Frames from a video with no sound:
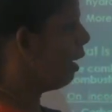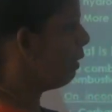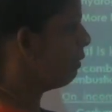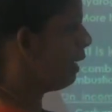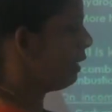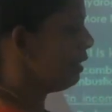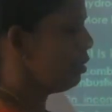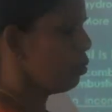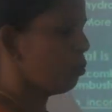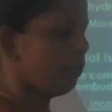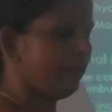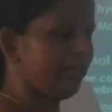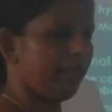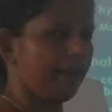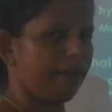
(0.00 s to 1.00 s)
that is
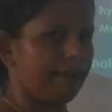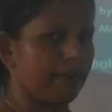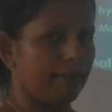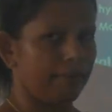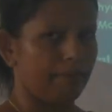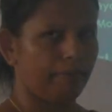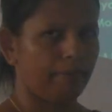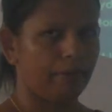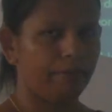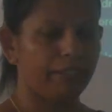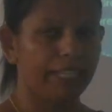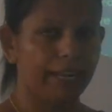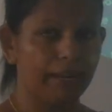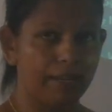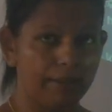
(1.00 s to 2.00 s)
we
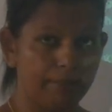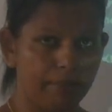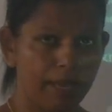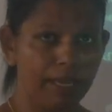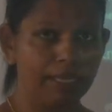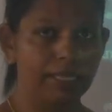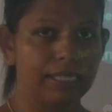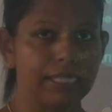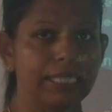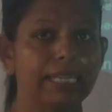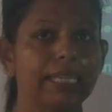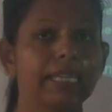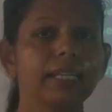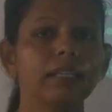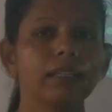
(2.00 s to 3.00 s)
can name
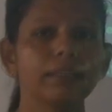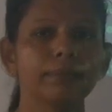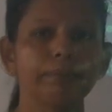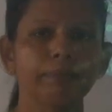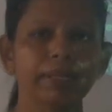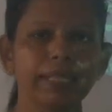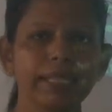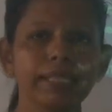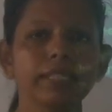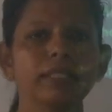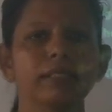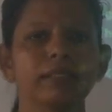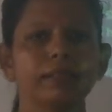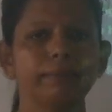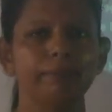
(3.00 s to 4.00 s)
as
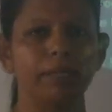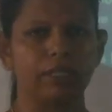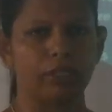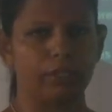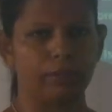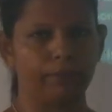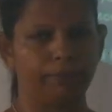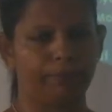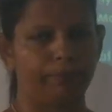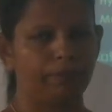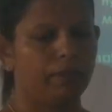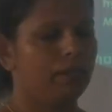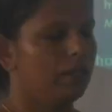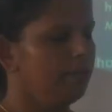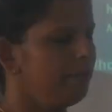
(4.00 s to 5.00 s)
incomplete combustion.
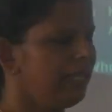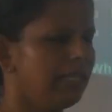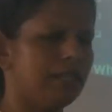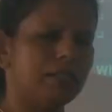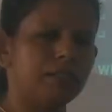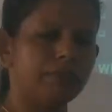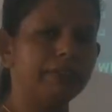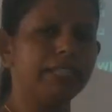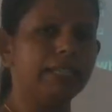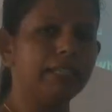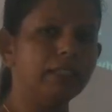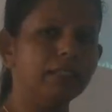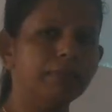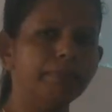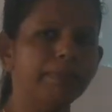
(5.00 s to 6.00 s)
Because of
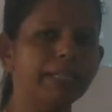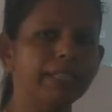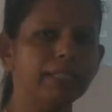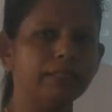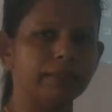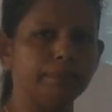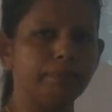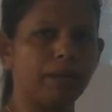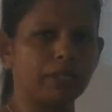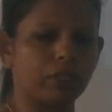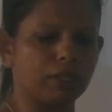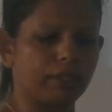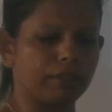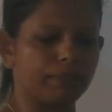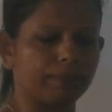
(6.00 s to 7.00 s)
the incomplete
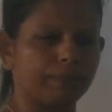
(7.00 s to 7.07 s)
combustion,